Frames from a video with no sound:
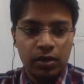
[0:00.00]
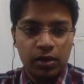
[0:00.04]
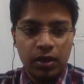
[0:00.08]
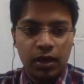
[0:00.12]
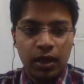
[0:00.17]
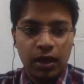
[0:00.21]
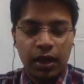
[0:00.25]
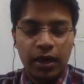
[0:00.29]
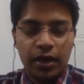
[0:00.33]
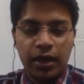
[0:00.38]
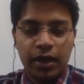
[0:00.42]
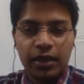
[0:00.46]

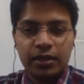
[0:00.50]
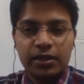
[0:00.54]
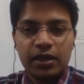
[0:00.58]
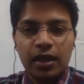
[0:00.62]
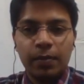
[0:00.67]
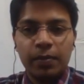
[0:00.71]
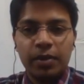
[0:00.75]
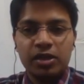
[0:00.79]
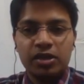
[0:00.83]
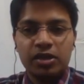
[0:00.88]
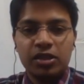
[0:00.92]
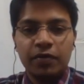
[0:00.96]
An
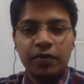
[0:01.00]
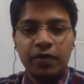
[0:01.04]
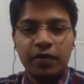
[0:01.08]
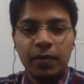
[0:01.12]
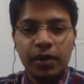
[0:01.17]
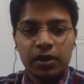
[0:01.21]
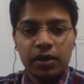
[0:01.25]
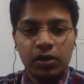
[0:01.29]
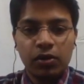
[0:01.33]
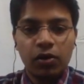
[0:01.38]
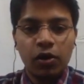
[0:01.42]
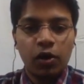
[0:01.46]
example is given
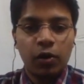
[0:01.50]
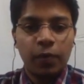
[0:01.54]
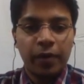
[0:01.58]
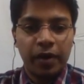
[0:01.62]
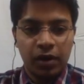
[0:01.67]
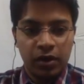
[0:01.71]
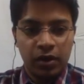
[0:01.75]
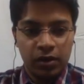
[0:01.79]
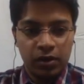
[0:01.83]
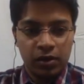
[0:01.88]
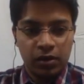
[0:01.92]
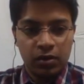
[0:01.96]
by the government.
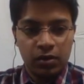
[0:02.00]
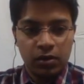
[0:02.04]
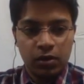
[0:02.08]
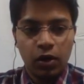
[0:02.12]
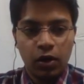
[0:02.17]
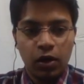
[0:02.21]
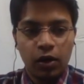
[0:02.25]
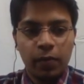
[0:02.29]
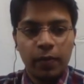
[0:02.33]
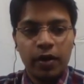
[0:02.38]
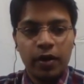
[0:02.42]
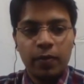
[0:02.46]

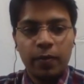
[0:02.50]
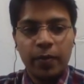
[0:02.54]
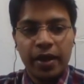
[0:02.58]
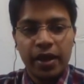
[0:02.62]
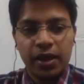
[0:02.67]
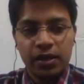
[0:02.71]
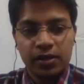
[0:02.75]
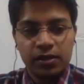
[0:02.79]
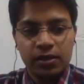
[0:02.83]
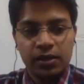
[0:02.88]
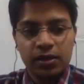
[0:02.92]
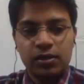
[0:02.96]
Government
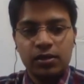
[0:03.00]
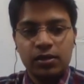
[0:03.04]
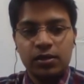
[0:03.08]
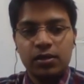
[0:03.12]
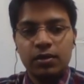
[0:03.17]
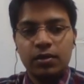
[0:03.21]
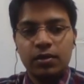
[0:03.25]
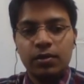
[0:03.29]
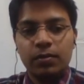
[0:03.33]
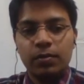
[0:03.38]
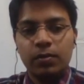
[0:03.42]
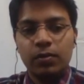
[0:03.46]
makes this
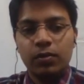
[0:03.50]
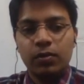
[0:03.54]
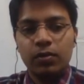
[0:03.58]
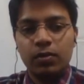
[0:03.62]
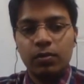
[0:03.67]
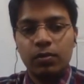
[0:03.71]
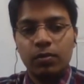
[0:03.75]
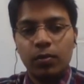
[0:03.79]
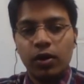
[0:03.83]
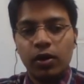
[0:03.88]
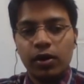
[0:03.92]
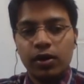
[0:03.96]

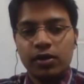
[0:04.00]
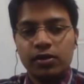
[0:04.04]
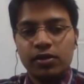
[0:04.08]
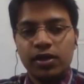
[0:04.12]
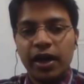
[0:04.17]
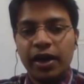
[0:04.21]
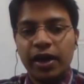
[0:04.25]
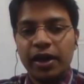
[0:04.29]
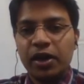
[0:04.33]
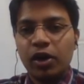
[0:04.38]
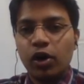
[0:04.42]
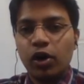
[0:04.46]
model
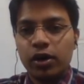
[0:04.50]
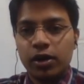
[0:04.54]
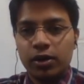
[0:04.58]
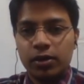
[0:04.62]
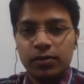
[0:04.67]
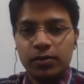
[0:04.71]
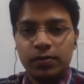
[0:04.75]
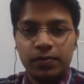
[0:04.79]
standing order.